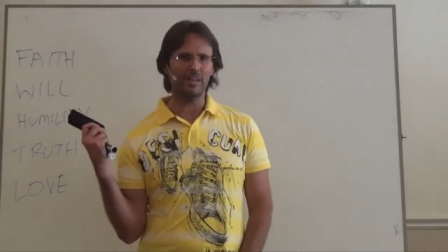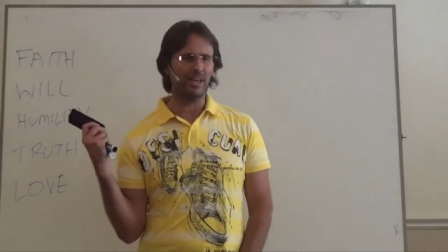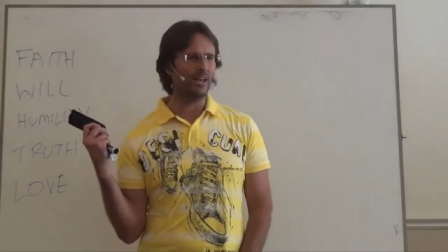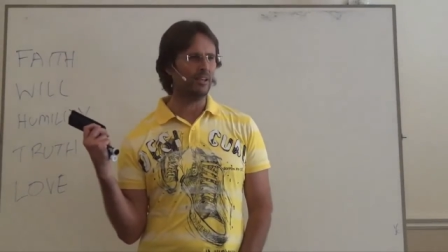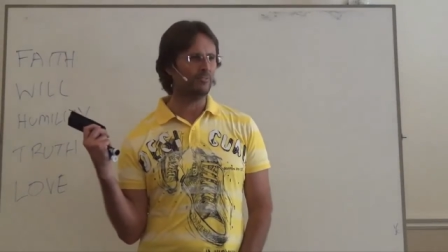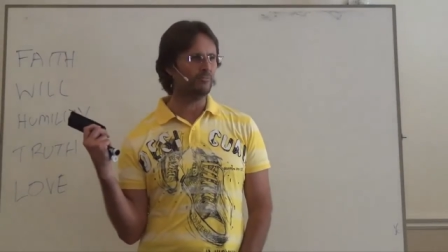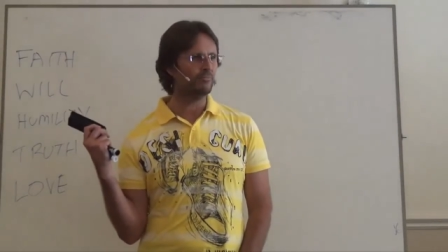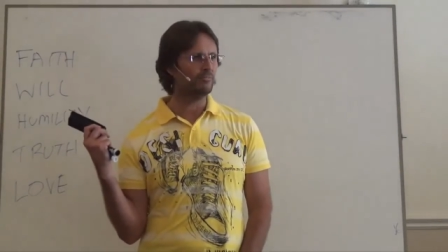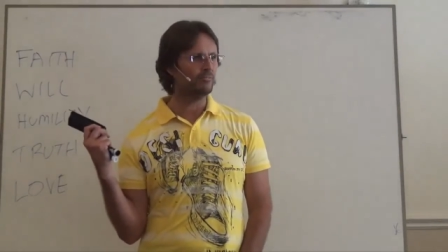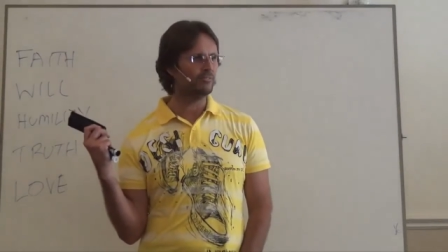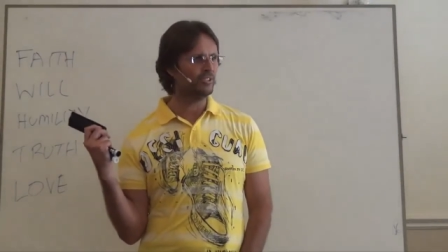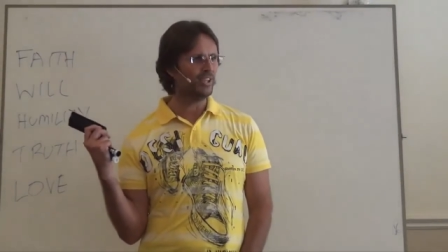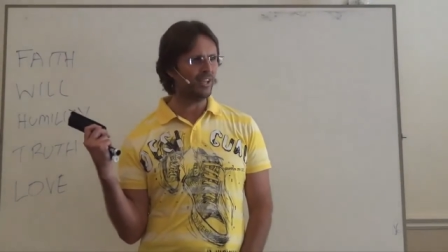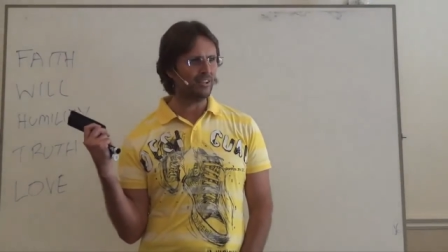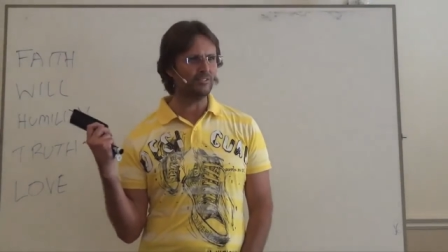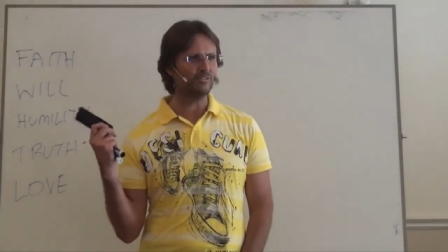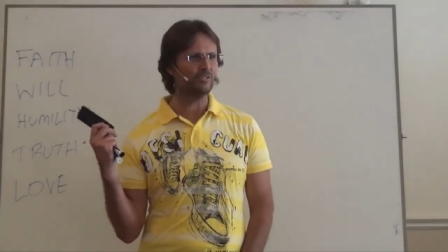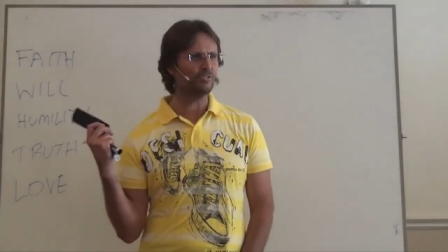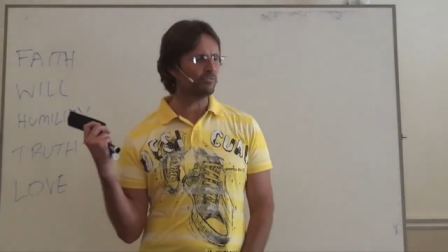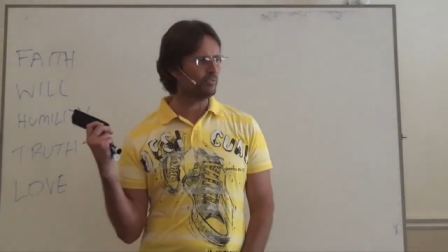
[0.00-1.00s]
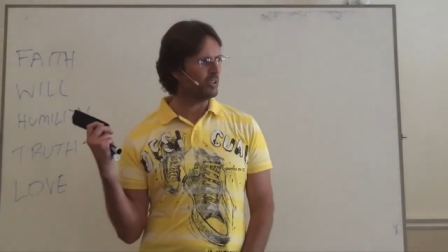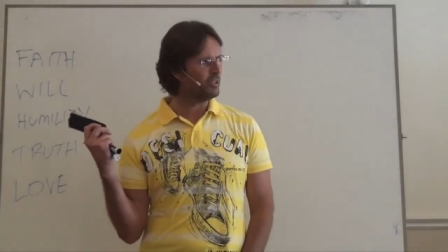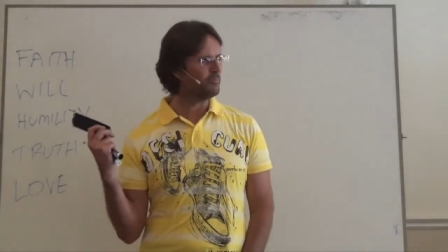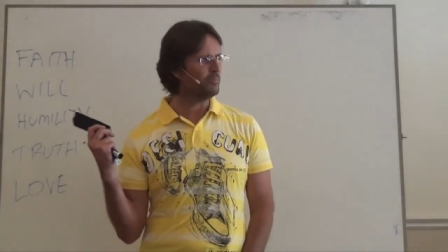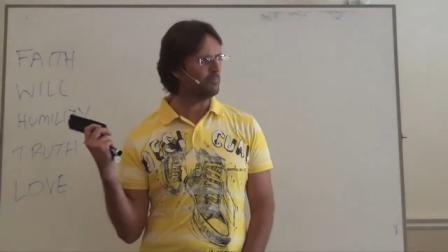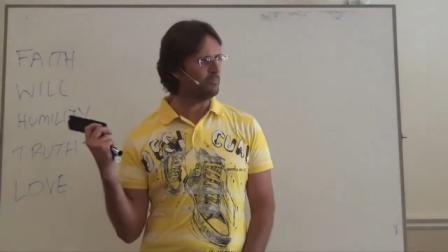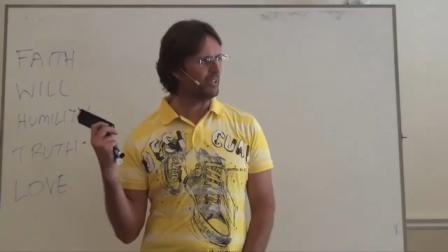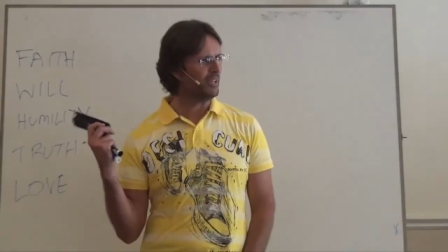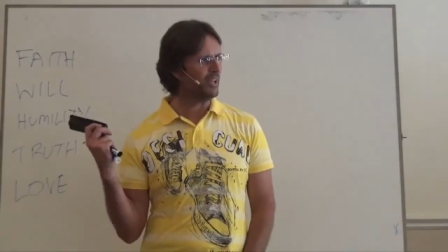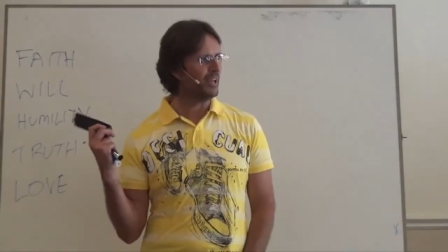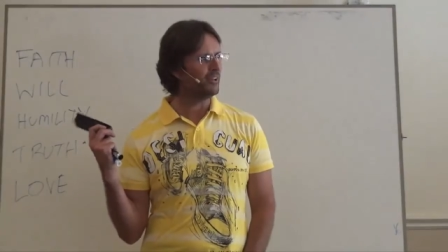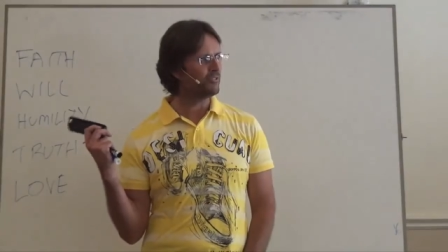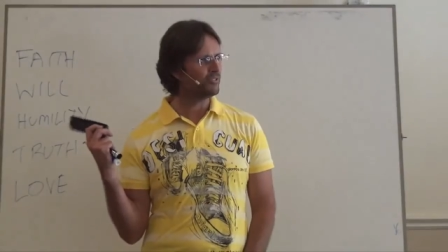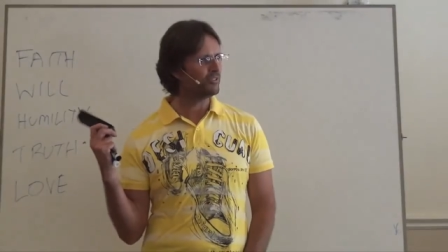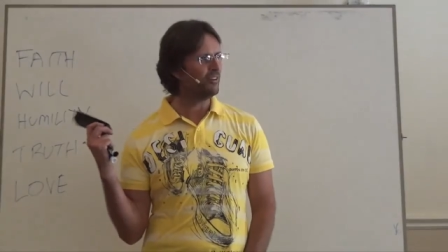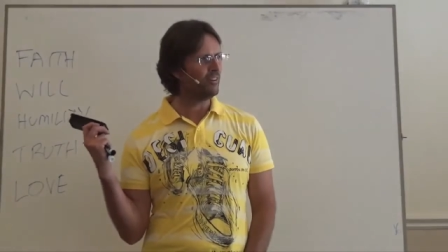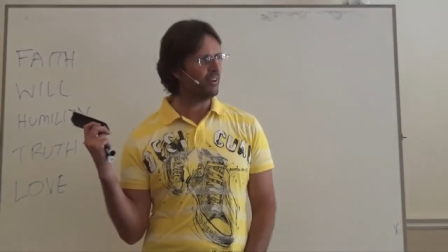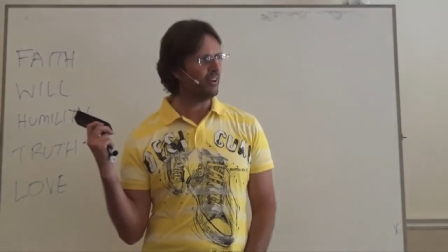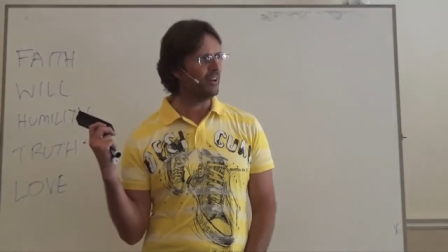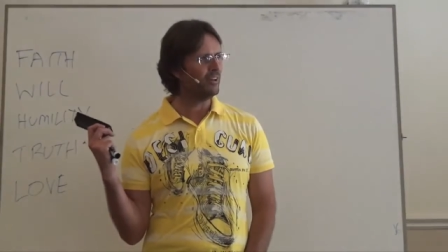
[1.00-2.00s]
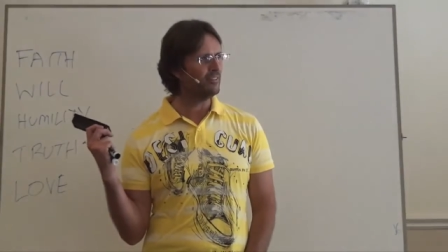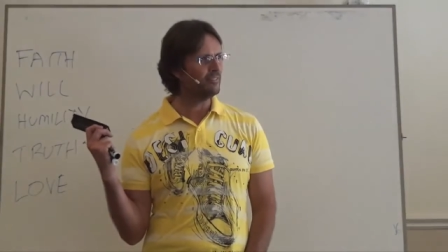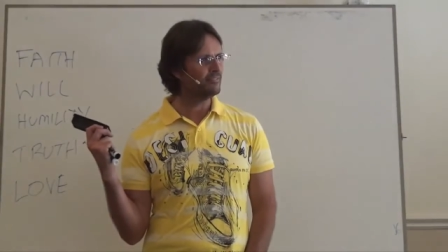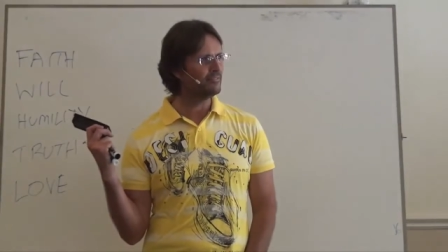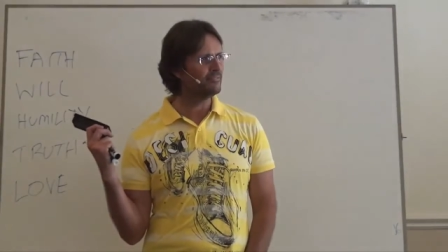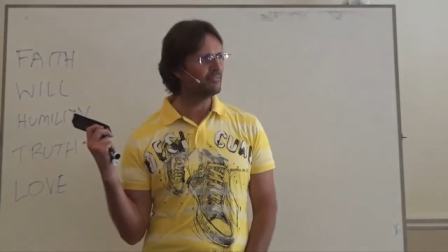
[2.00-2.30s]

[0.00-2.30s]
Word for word: and yell and scream a bit outside